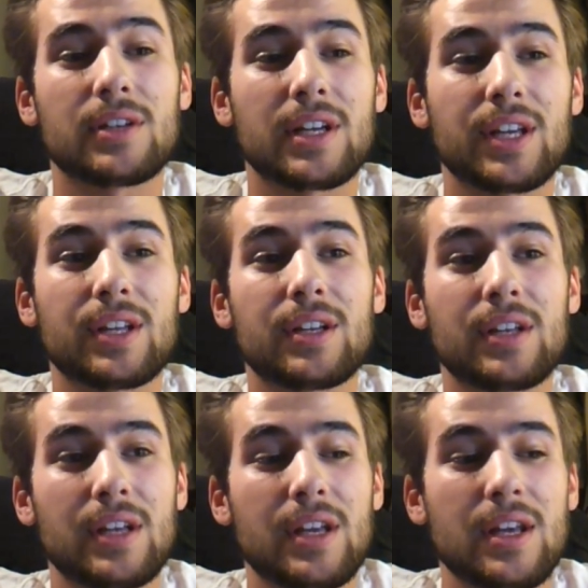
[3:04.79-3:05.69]
and
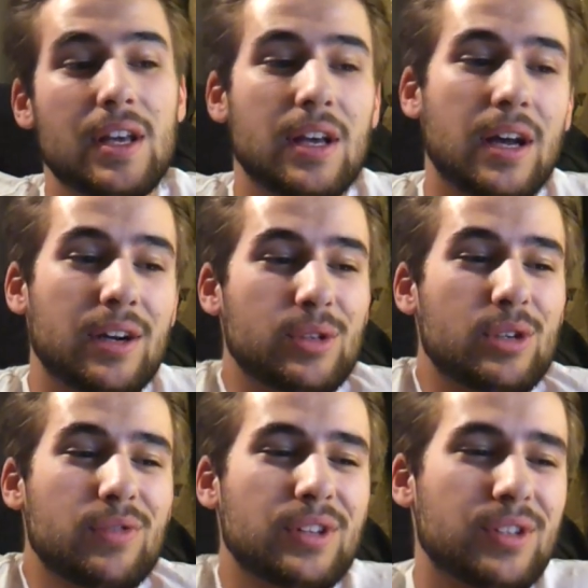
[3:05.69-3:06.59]
I don't know,
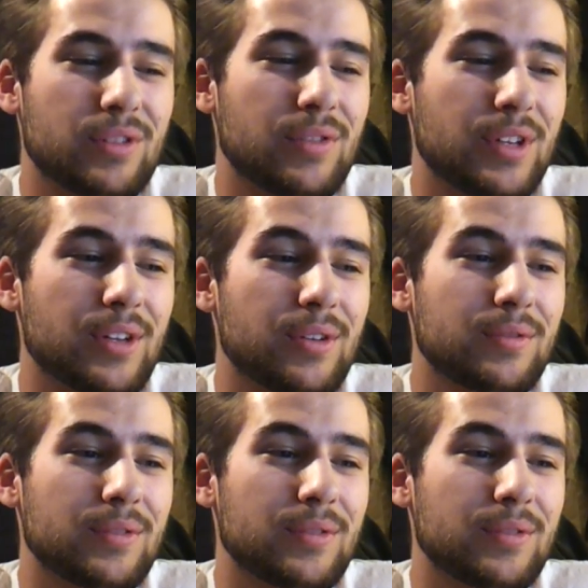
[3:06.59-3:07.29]
hopefully it's a good video.